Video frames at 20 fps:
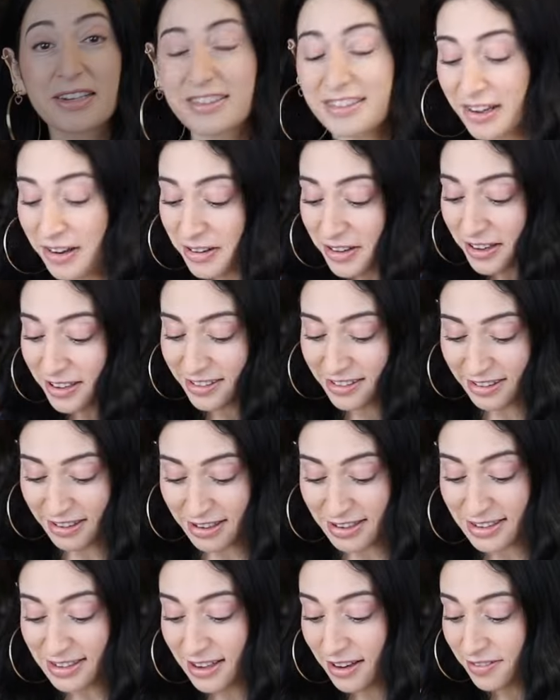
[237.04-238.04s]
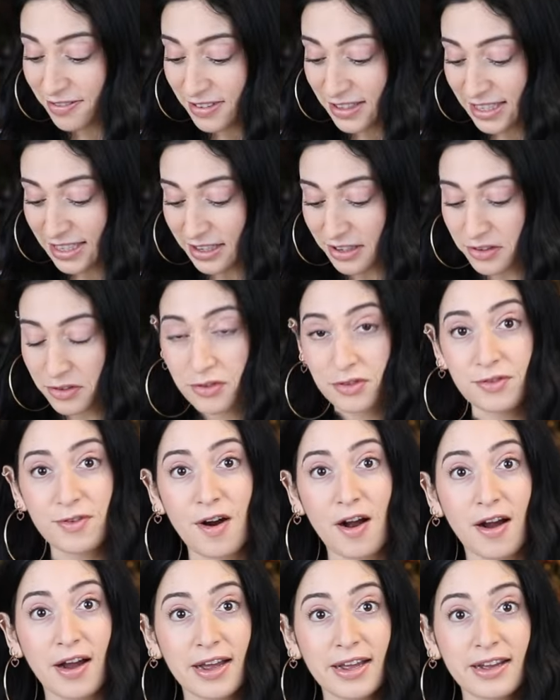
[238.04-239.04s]
donuts are lovely and
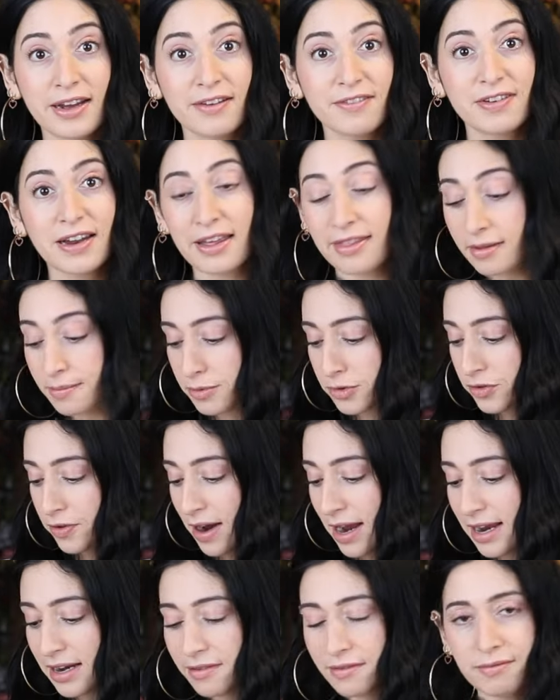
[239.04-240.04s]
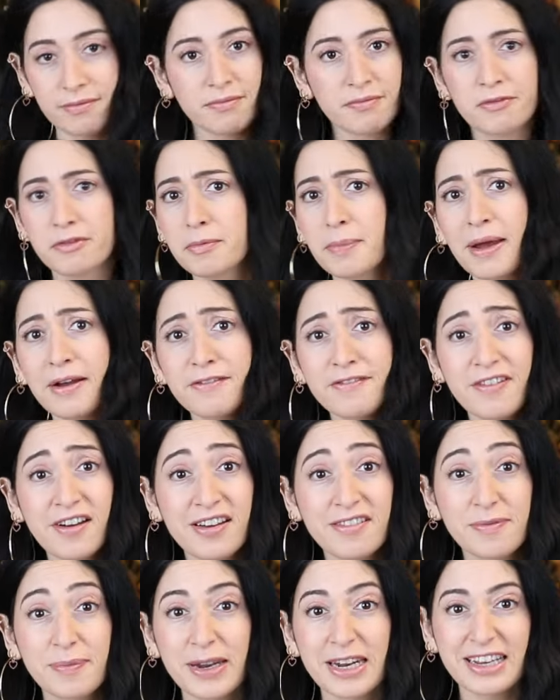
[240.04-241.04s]
dry. I've let them drain for about
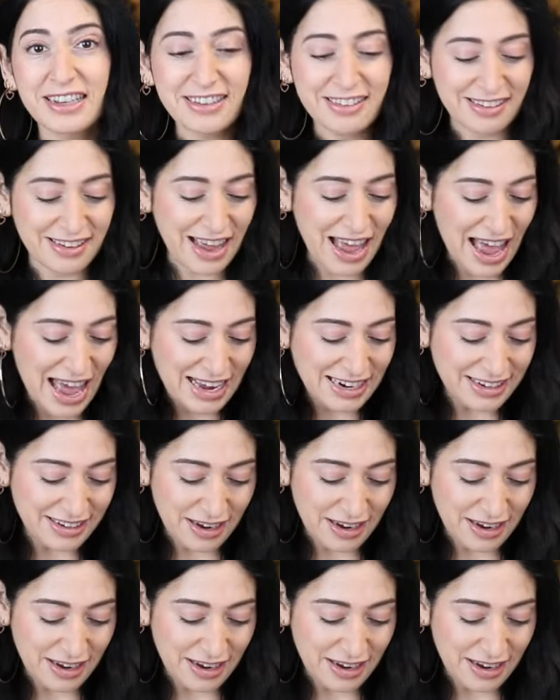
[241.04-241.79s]
5 minutes, and